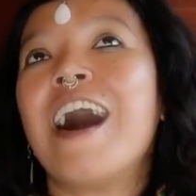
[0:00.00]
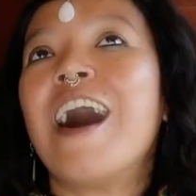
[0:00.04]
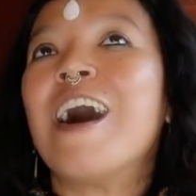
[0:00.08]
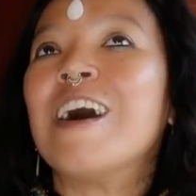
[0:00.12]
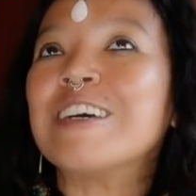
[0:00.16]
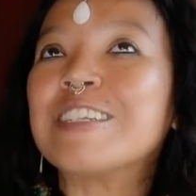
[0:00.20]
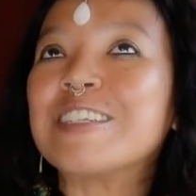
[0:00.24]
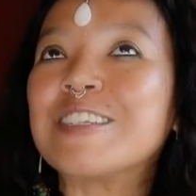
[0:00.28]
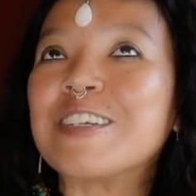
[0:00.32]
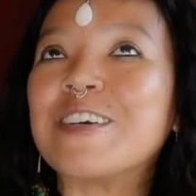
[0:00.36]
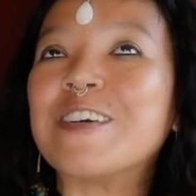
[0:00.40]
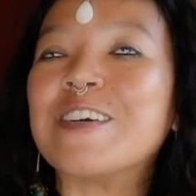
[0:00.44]

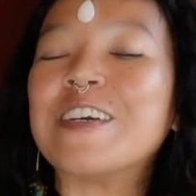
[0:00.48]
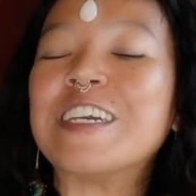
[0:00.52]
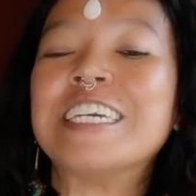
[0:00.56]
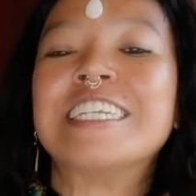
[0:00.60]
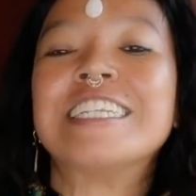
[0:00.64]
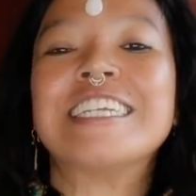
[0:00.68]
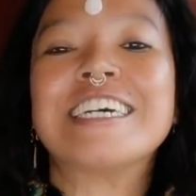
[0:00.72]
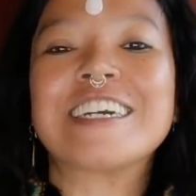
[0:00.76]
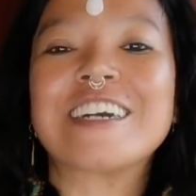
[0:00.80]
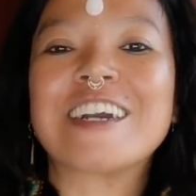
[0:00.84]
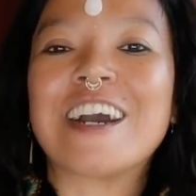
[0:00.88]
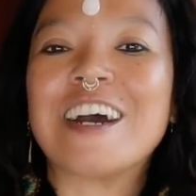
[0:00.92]
Also,
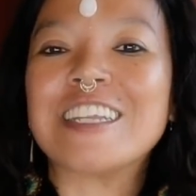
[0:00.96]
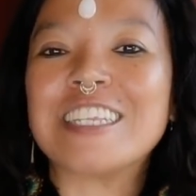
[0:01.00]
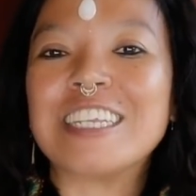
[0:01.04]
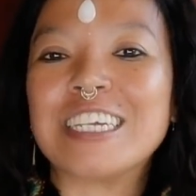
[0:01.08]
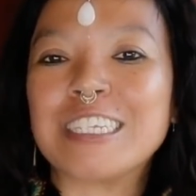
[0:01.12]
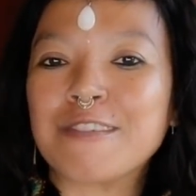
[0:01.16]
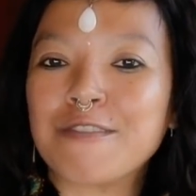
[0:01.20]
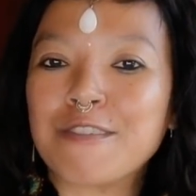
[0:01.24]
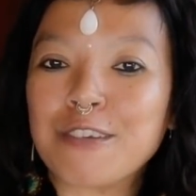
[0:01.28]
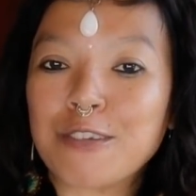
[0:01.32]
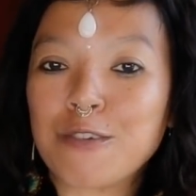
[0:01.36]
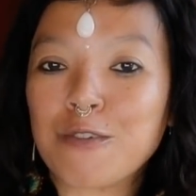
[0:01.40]
Inner
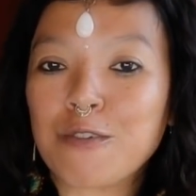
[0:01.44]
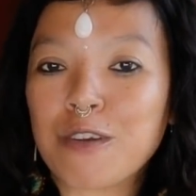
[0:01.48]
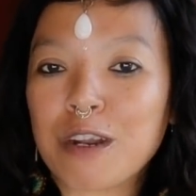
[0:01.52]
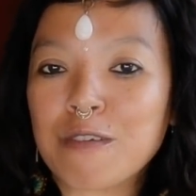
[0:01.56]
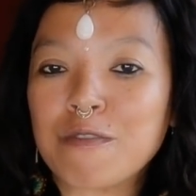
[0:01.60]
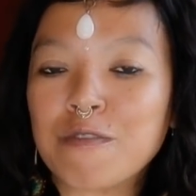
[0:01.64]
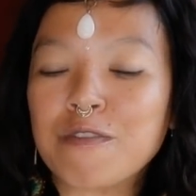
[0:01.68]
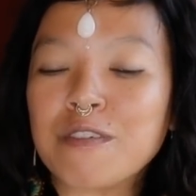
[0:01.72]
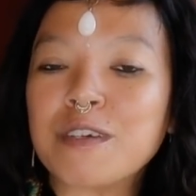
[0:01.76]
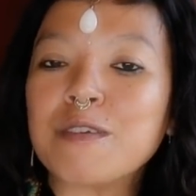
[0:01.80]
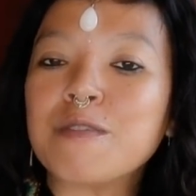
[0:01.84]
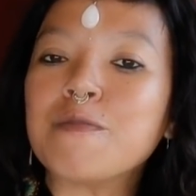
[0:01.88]
Goddess
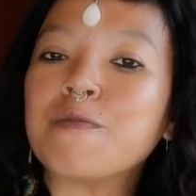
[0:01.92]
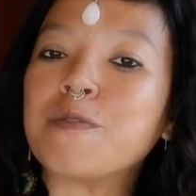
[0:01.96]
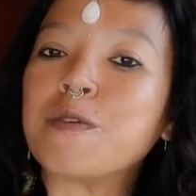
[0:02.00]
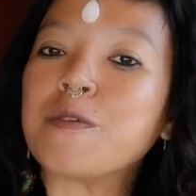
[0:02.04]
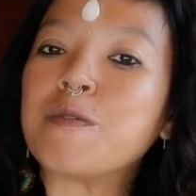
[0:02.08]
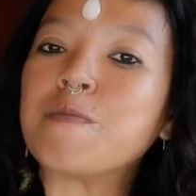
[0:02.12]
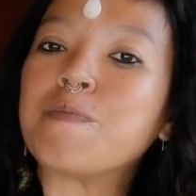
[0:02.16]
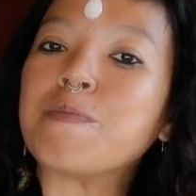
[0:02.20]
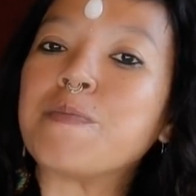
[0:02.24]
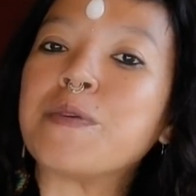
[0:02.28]
Photography will